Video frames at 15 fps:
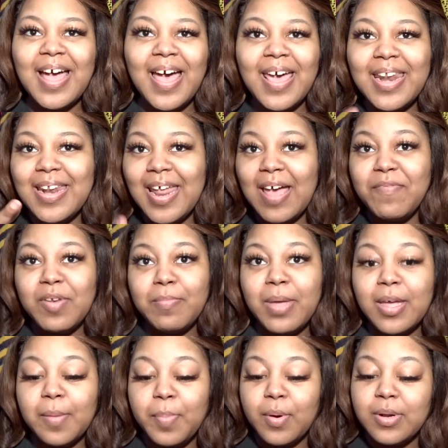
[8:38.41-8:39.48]
i didn't have any
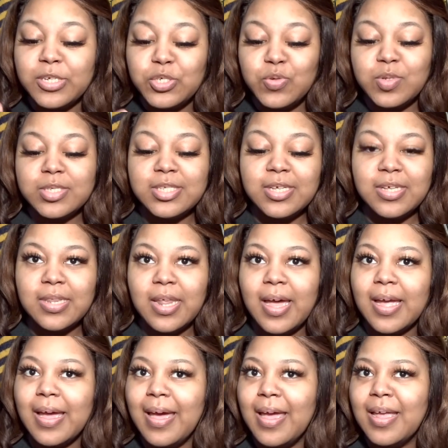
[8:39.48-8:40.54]
makeup on as you can see
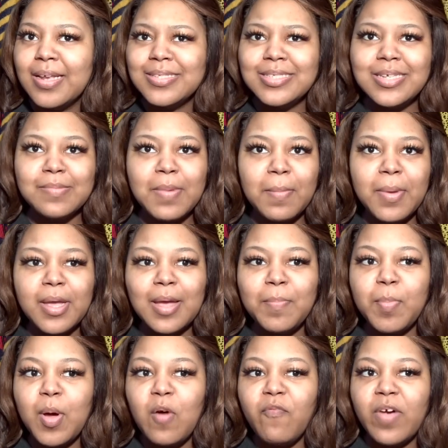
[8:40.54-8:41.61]
like i had took my
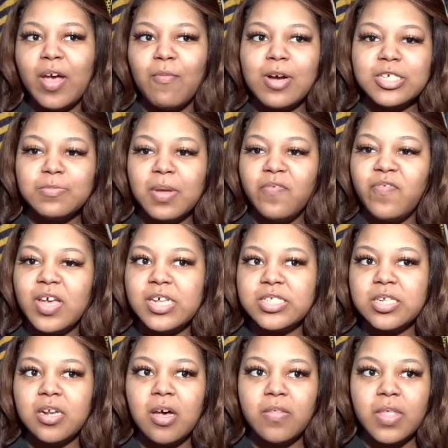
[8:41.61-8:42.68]
makeup off i had washed my face
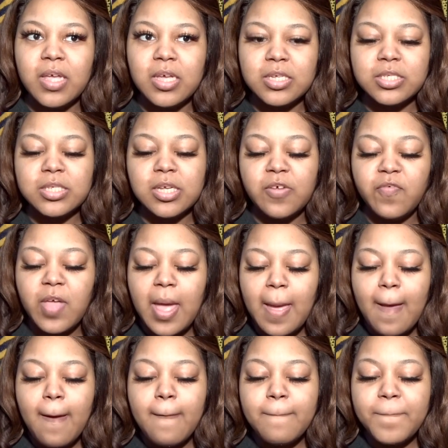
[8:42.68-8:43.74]
and all that good stuff
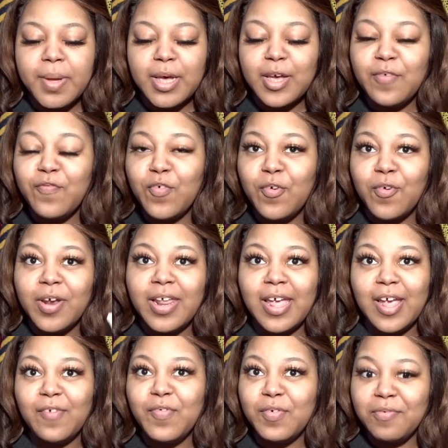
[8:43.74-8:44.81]
but for
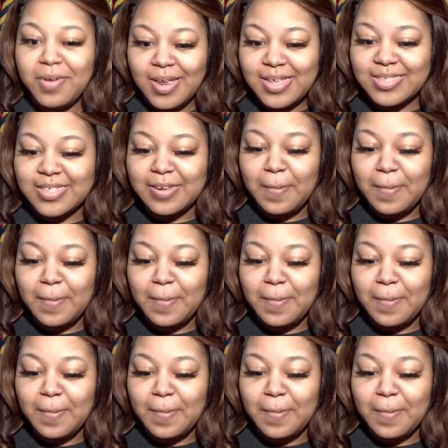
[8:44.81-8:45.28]
whatever reason